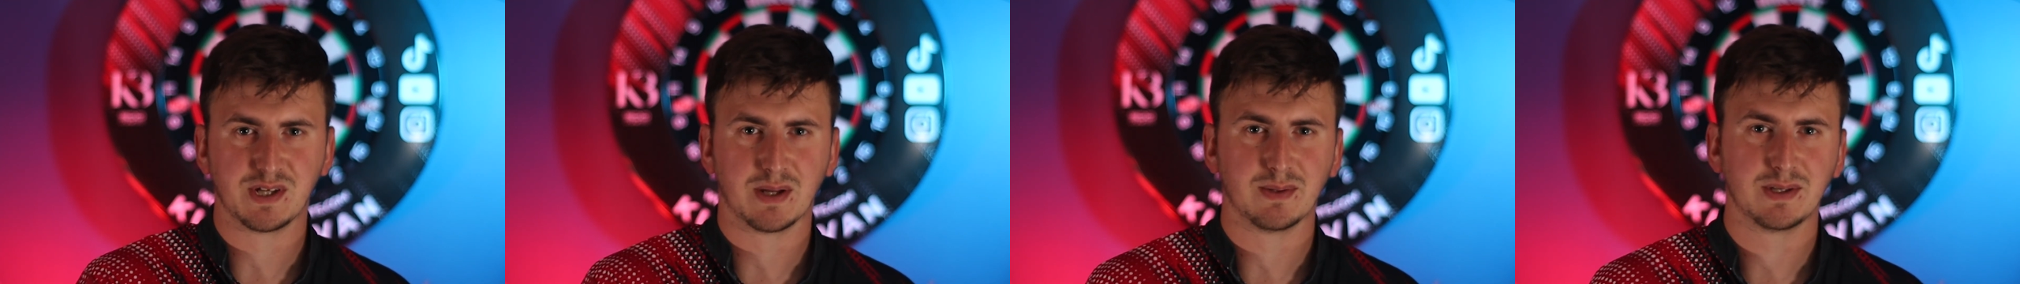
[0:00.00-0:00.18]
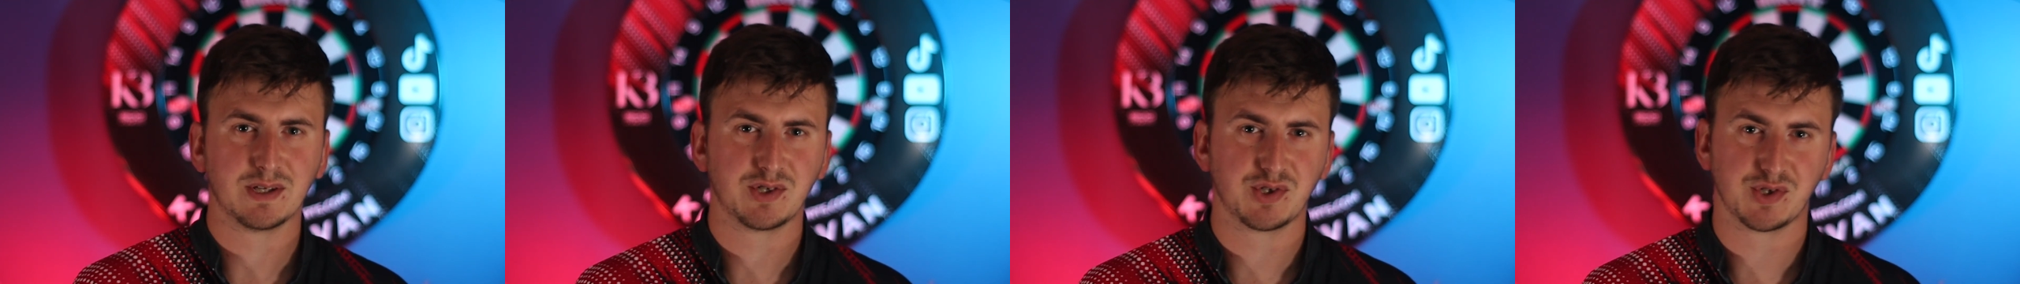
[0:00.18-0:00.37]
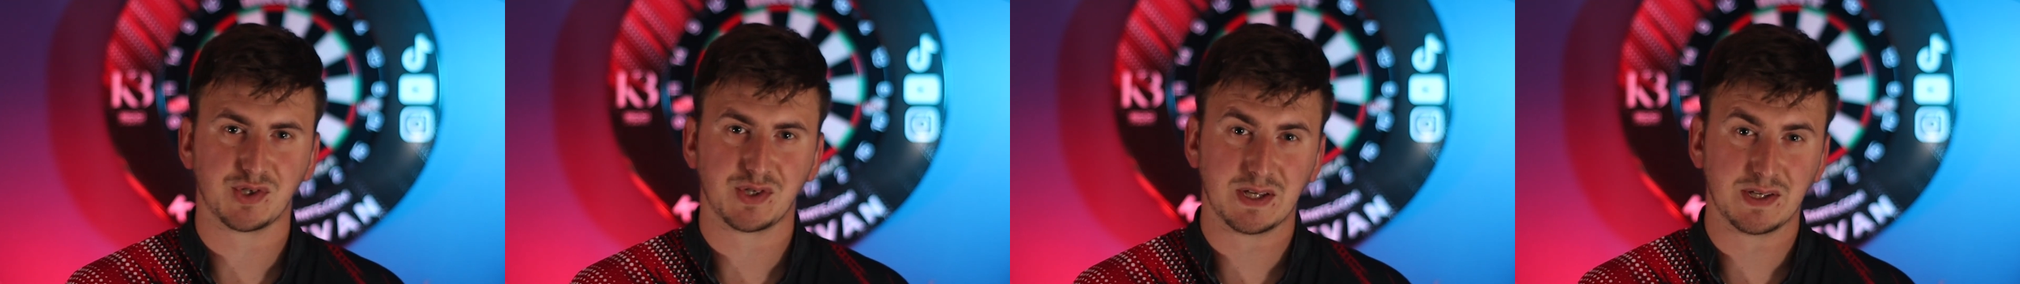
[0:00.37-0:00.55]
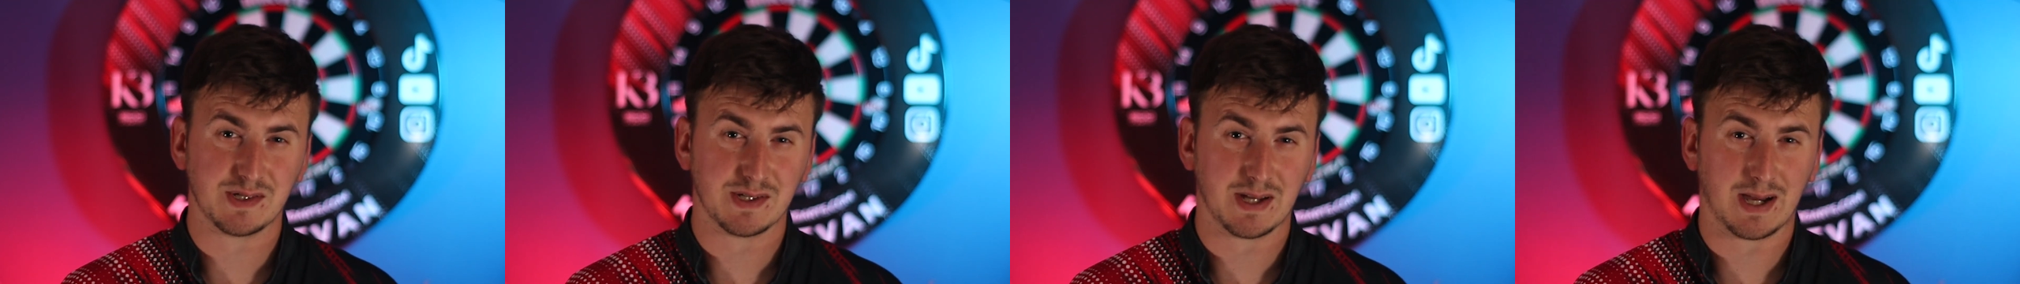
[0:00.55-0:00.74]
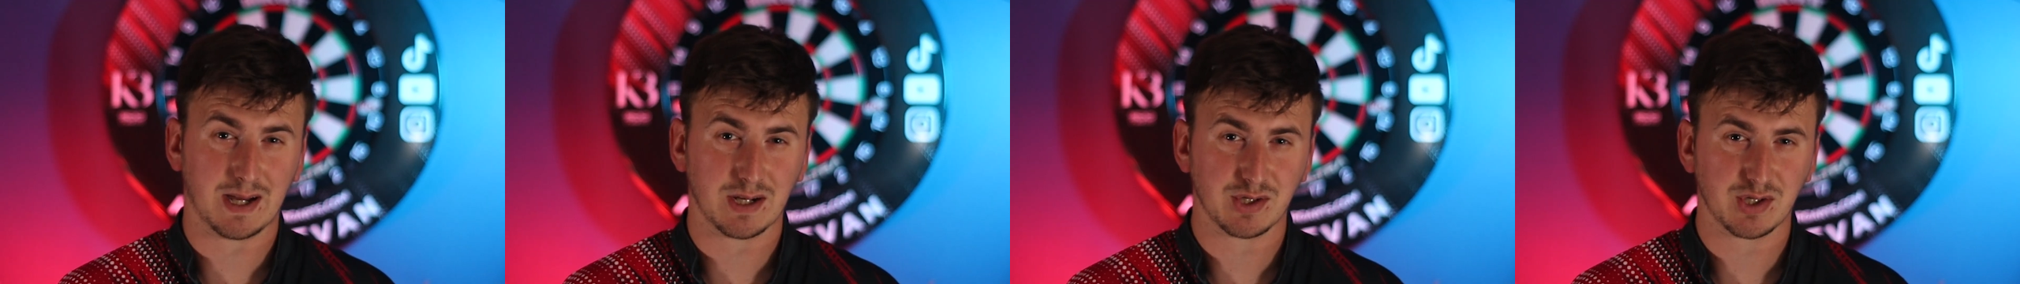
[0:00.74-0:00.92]
Now this just
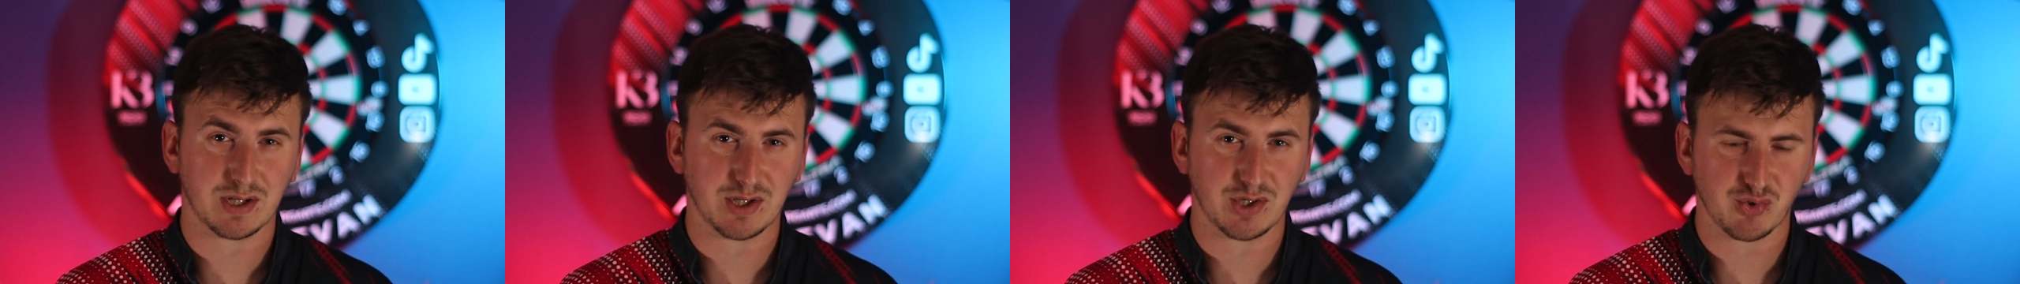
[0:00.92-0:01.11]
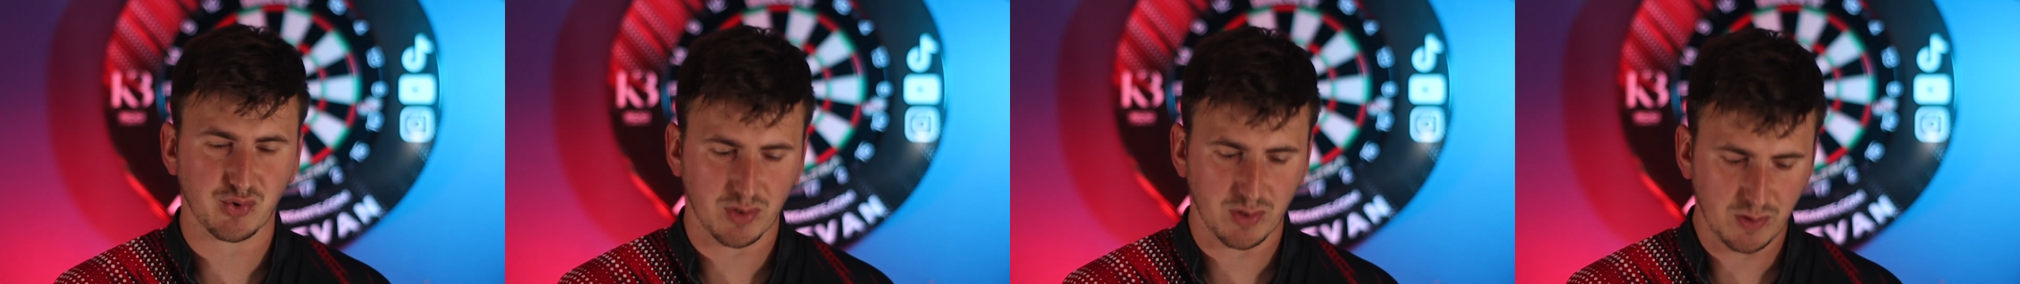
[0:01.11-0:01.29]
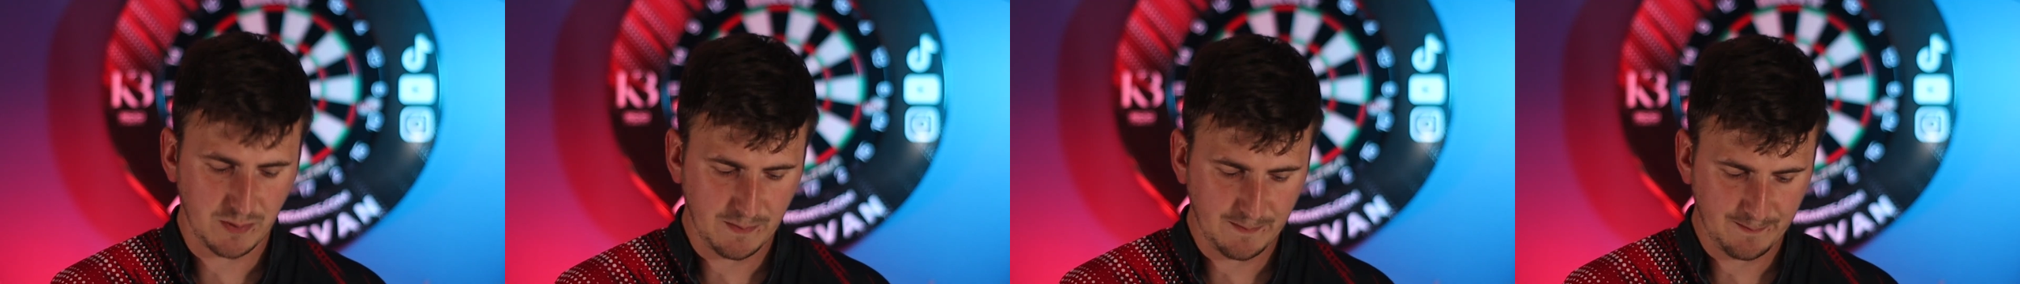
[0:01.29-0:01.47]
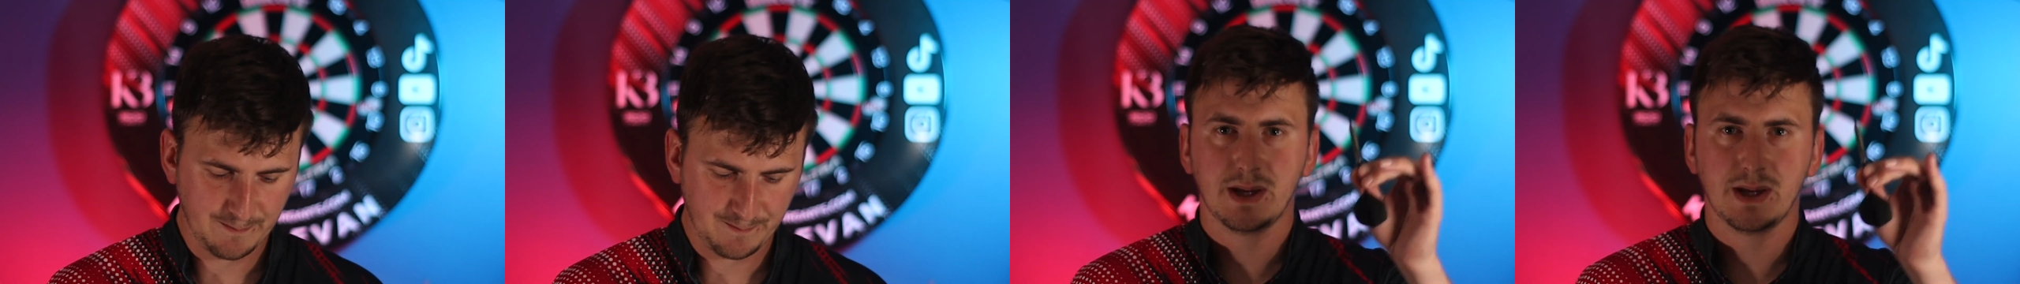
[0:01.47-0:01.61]
isn't actually true.